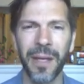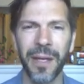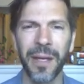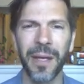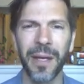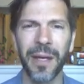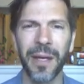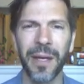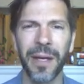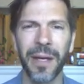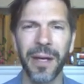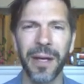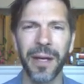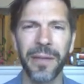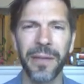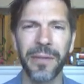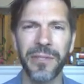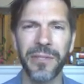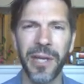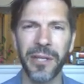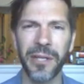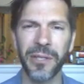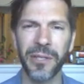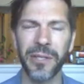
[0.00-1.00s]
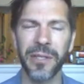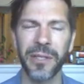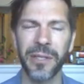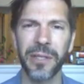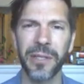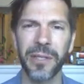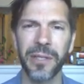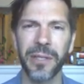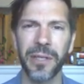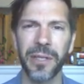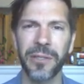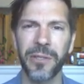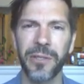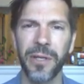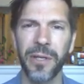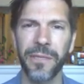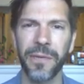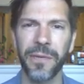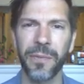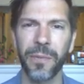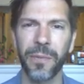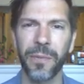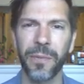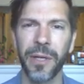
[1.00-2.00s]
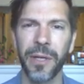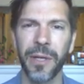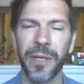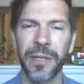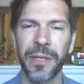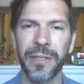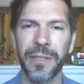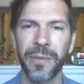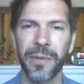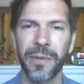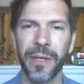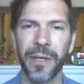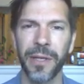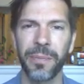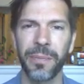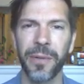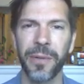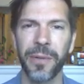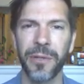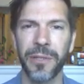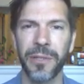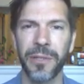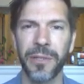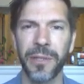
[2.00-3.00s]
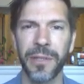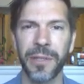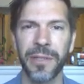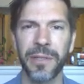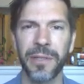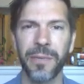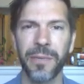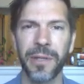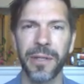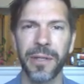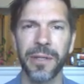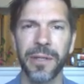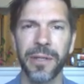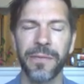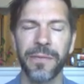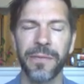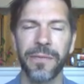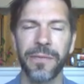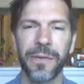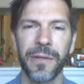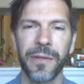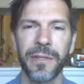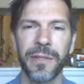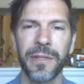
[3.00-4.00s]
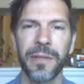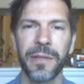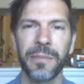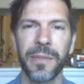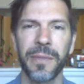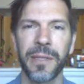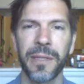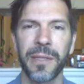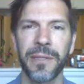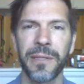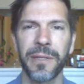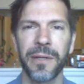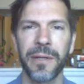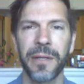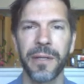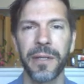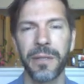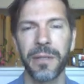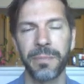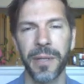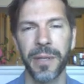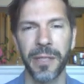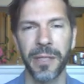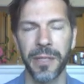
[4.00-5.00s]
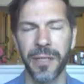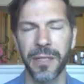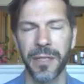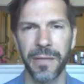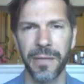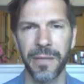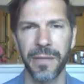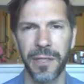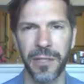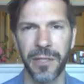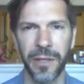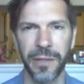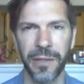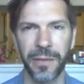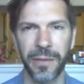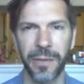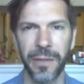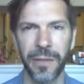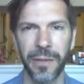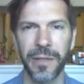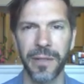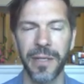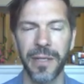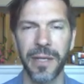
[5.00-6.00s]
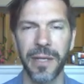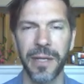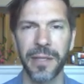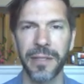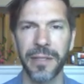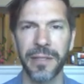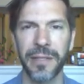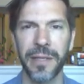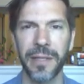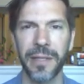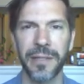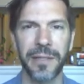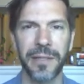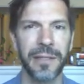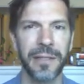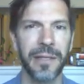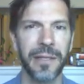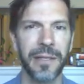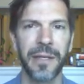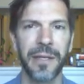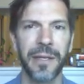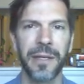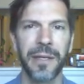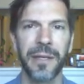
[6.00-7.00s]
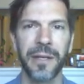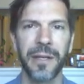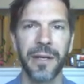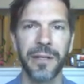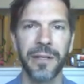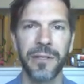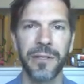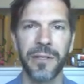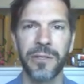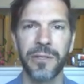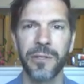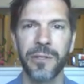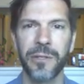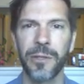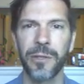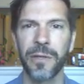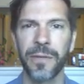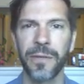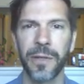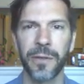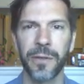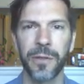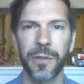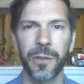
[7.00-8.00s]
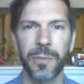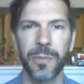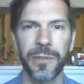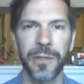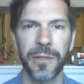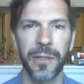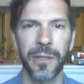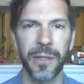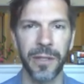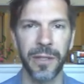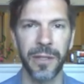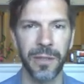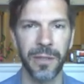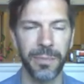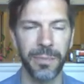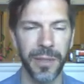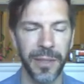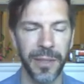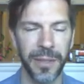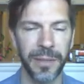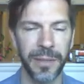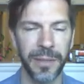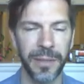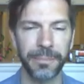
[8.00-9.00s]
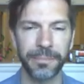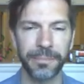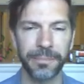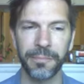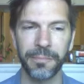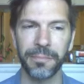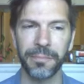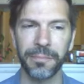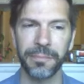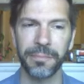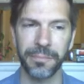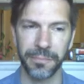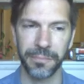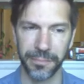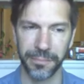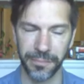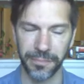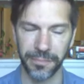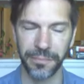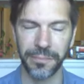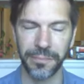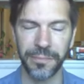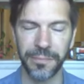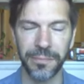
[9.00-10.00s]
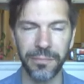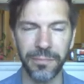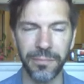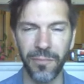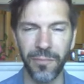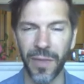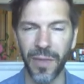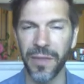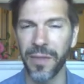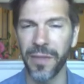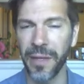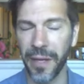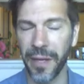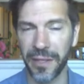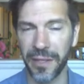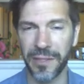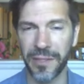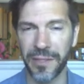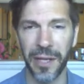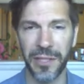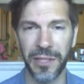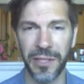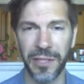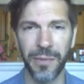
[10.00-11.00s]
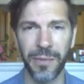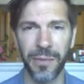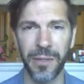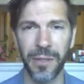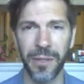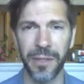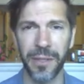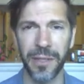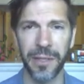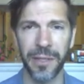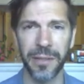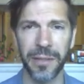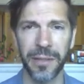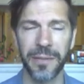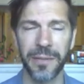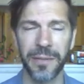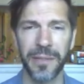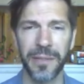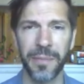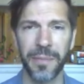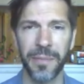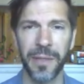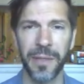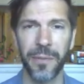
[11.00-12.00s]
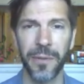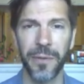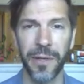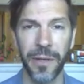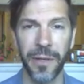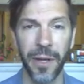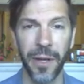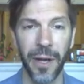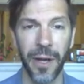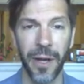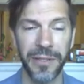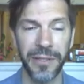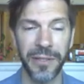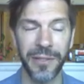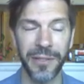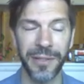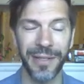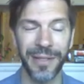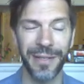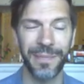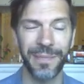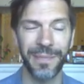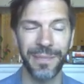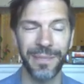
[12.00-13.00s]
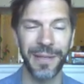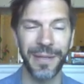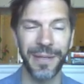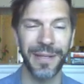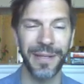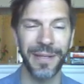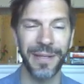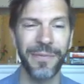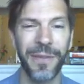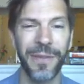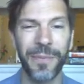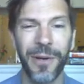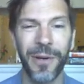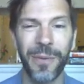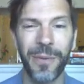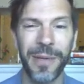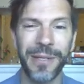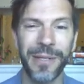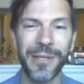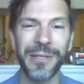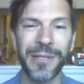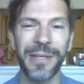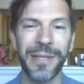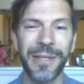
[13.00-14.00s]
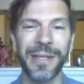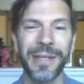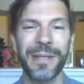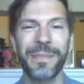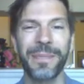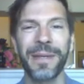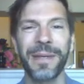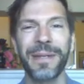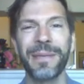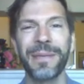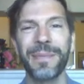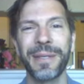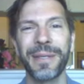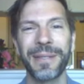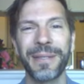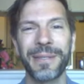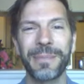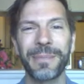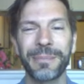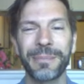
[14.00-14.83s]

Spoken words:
And there's actually two different ways that we're going to approach this. So we're going to look first at means that are independent of each other, where the data sets are just two different groups that are independent. In the next section, we'll look at something where they're not independent. But for the moment, just independent means.